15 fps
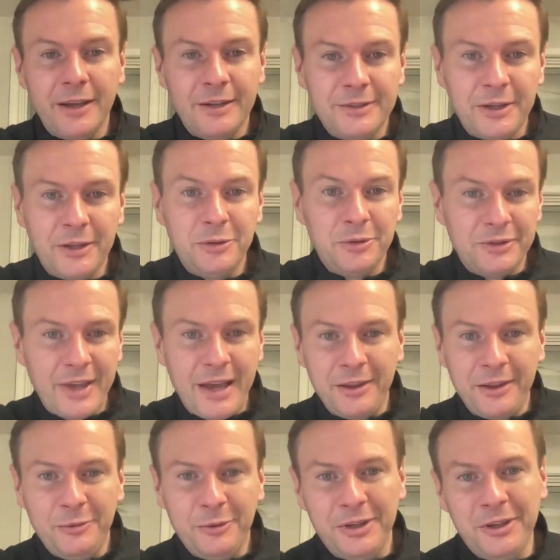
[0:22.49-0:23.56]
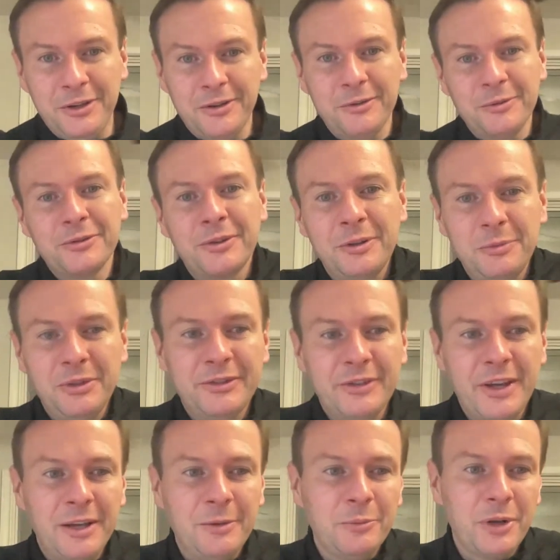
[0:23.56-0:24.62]
I can tell you exactly what year it was going to be
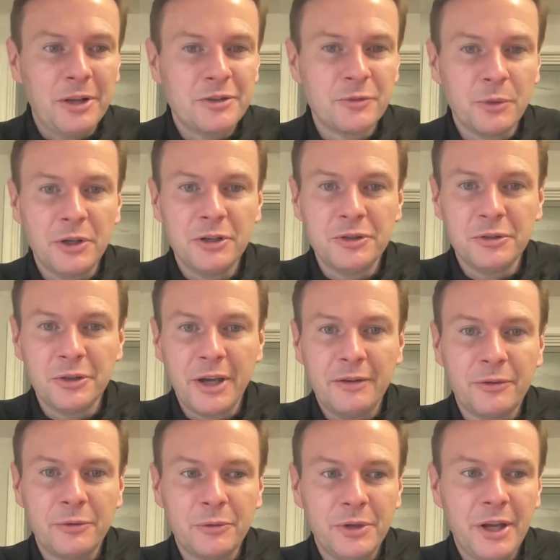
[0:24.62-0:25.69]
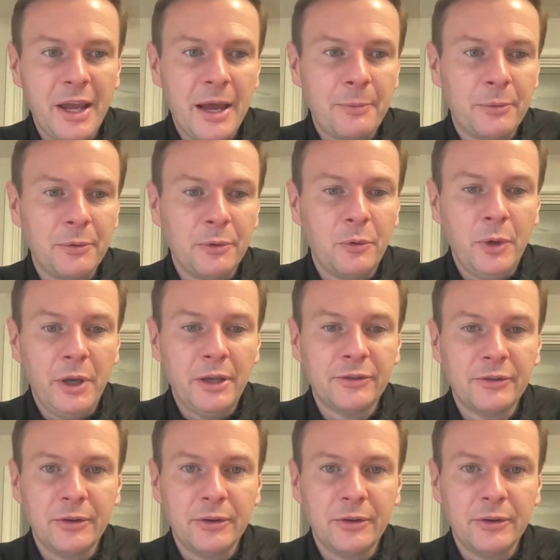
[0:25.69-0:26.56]
signed, but I just want to do kind of a recap real quick.